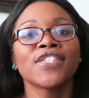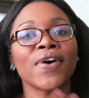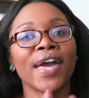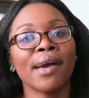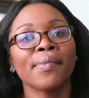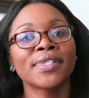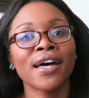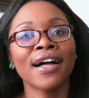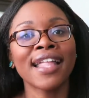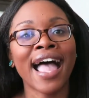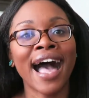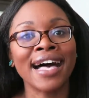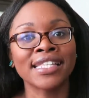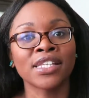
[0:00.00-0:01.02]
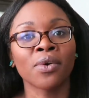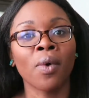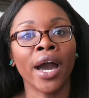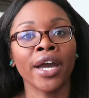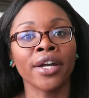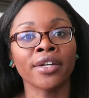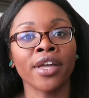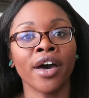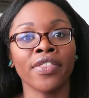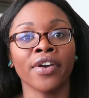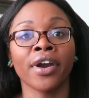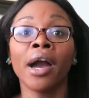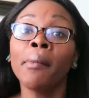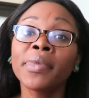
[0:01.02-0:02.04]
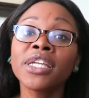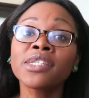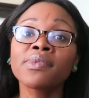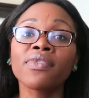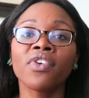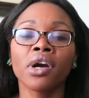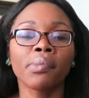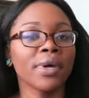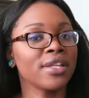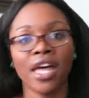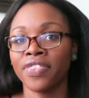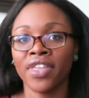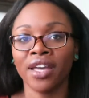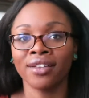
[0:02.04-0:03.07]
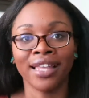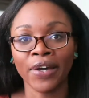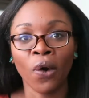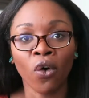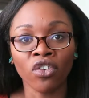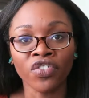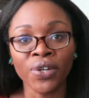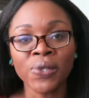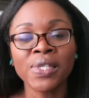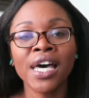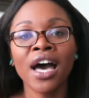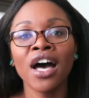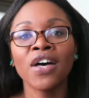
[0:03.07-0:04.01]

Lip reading: So Amazon has acquired other companies before, but nothing like Whole Foods.